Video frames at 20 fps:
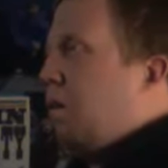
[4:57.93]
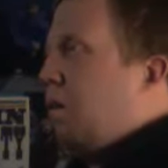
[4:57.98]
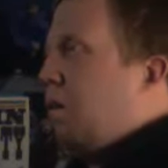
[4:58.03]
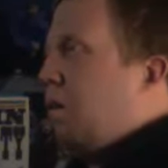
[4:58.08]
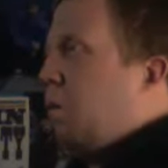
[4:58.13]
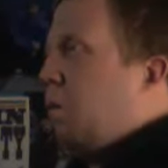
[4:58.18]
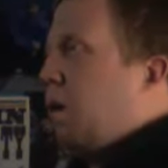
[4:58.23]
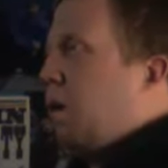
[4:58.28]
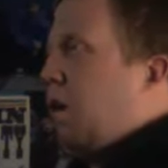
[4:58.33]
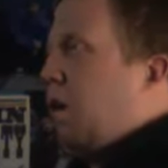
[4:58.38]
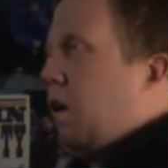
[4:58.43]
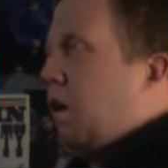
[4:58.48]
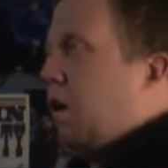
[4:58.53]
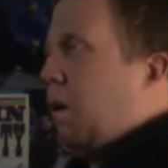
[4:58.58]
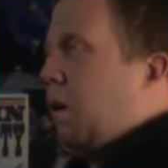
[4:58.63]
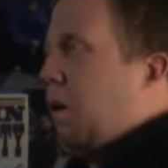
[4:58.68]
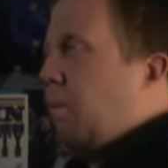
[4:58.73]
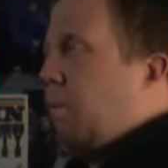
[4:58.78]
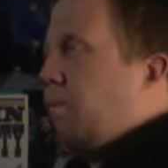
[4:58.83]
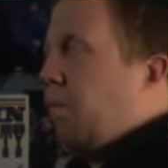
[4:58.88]
you know
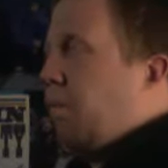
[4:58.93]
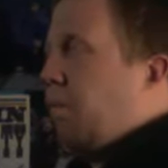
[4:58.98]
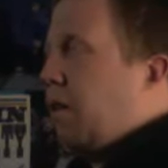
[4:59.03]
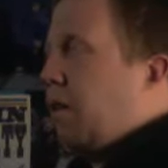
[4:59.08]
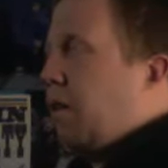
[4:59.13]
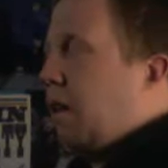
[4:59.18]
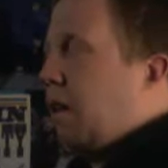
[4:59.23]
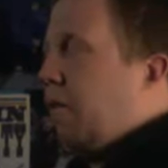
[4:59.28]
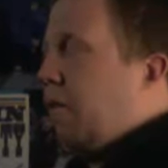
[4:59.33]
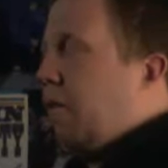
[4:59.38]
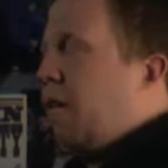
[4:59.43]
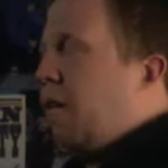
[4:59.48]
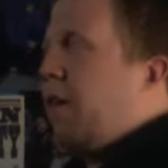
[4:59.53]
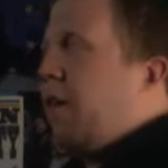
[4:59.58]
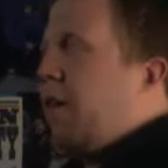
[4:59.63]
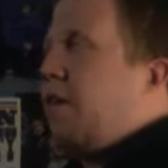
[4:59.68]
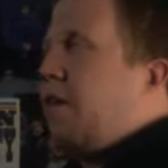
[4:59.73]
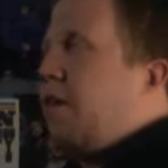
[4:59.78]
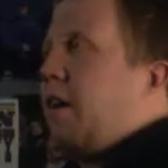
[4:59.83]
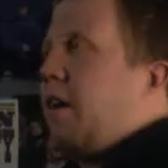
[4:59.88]
and
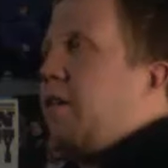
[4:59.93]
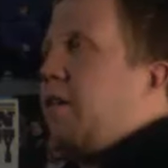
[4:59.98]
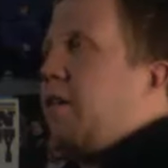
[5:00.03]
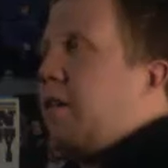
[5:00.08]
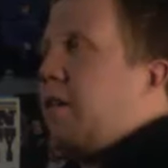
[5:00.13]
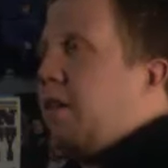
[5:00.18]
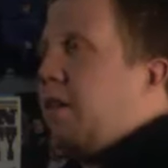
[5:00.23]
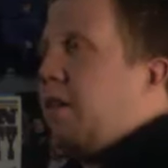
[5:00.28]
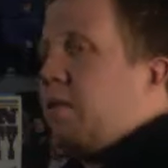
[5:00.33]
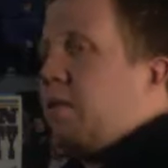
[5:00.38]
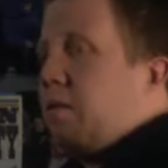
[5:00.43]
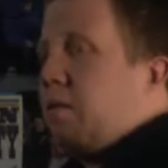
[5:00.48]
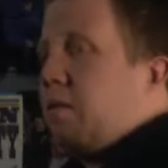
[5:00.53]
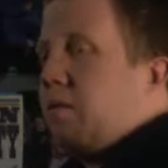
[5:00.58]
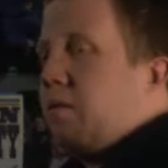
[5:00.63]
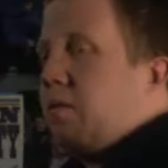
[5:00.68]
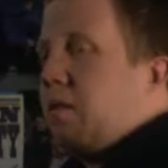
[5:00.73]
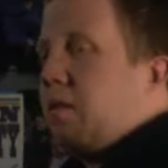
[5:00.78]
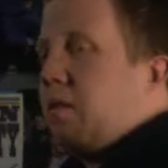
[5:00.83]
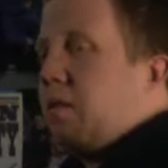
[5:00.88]
when Marilyn Manson
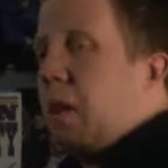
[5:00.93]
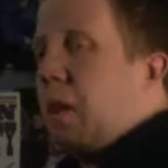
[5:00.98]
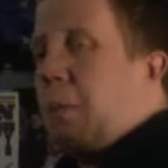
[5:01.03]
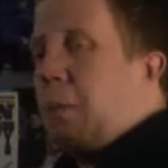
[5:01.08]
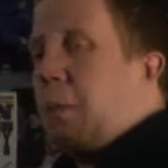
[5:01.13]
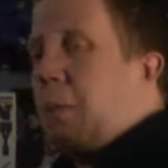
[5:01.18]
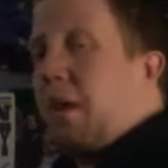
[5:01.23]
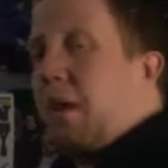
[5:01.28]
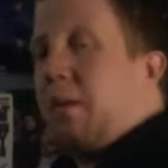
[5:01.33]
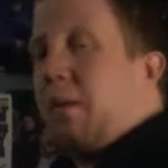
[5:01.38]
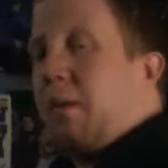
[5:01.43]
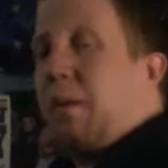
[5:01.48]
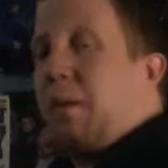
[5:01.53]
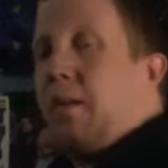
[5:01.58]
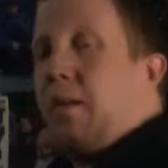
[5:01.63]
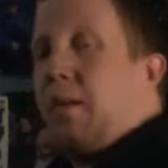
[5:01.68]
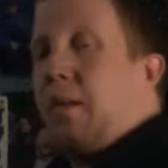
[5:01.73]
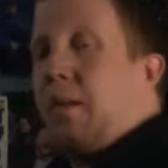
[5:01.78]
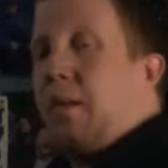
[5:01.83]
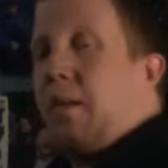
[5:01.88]
played Regina,
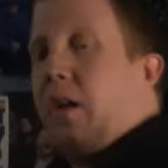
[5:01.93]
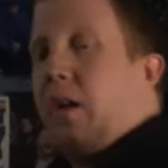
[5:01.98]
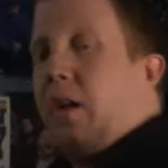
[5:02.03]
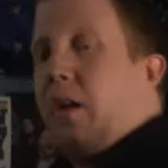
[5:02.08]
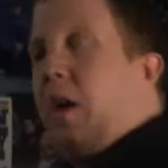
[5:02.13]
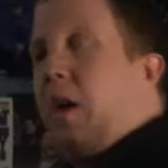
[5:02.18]
and he